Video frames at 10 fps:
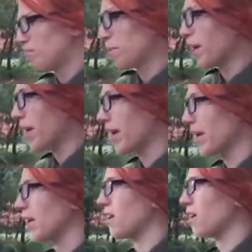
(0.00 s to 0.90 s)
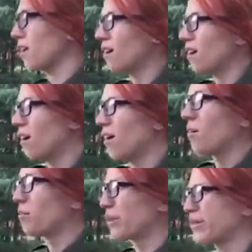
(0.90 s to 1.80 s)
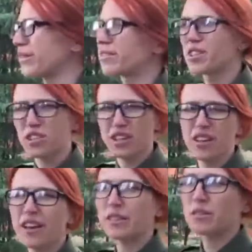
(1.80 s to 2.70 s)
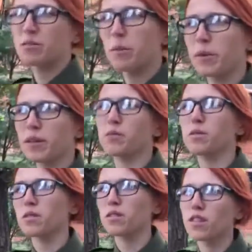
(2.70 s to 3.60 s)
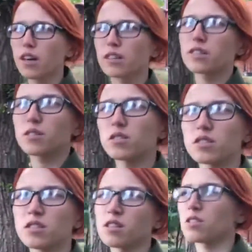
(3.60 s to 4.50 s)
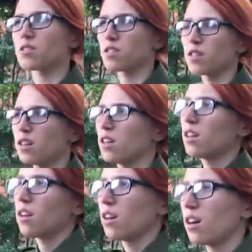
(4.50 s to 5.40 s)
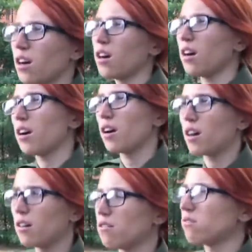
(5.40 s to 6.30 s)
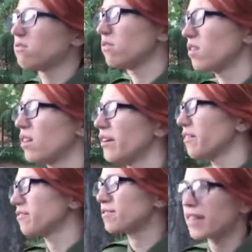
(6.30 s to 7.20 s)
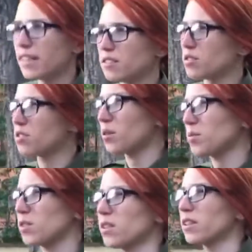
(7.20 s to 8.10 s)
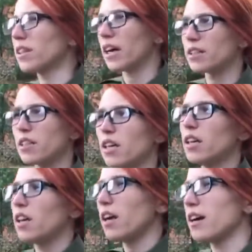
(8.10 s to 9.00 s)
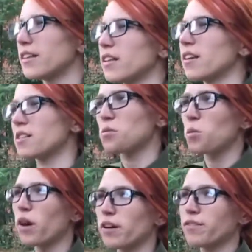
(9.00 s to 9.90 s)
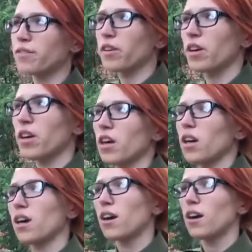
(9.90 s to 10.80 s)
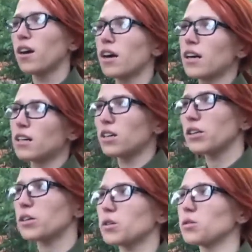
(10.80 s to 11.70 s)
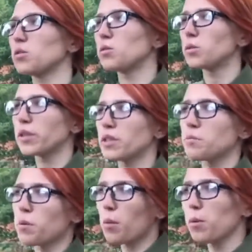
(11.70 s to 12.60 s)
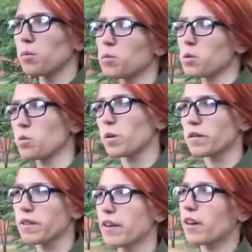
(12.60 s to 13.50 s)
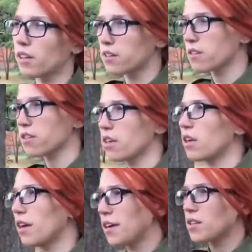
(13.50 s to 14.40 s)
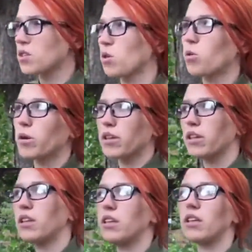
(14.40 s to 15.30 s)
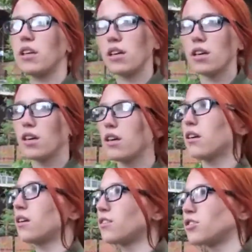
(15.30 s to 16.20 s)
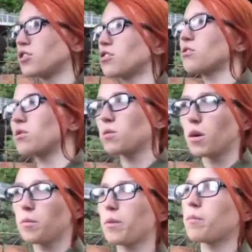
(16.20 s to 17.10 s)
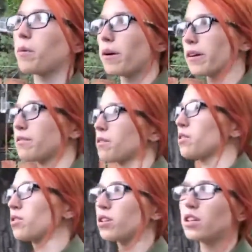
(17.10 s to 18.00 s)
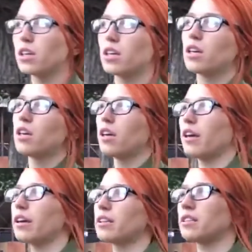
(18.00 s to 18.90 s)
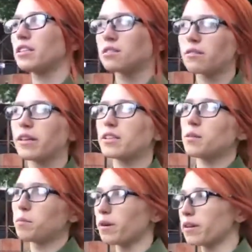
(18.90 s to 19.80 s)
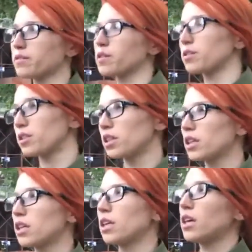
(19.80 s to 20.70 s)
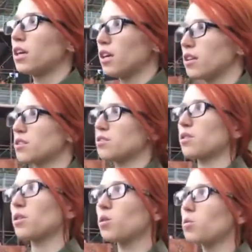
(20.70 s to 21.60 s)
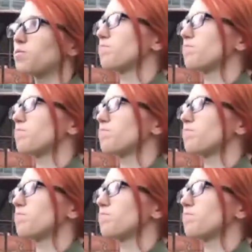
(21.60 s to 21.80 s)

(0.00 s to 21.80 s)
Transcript: by uh, very rich. I, I, don't remember. He was a Kharitonenko's uh, friend or something like that, and he has a wife uh, who has problems with health. So he uh, just grew up a park for her, and he created a park for her. So